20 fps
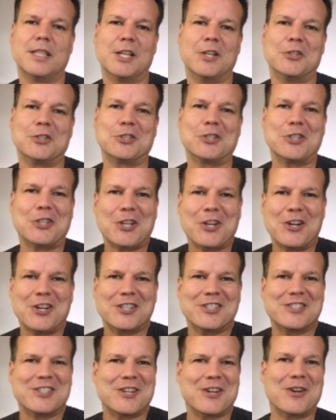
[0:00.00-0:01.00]
to learn.
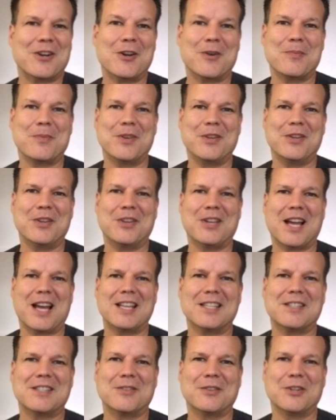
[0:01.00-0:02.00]
So I hope that you
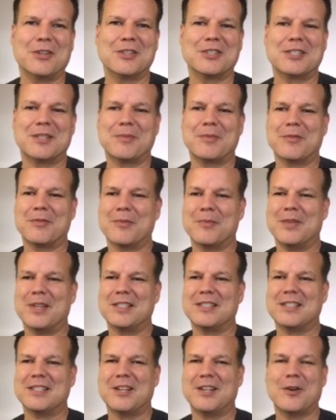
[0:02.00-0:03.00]
guys have learned something from this,
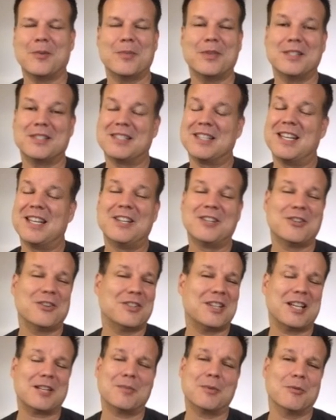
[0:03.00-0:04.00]
and I hope this turns
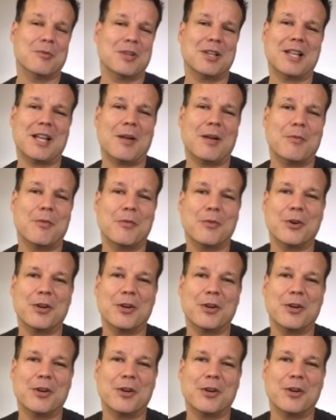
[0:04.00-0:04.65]
out to be really helpful.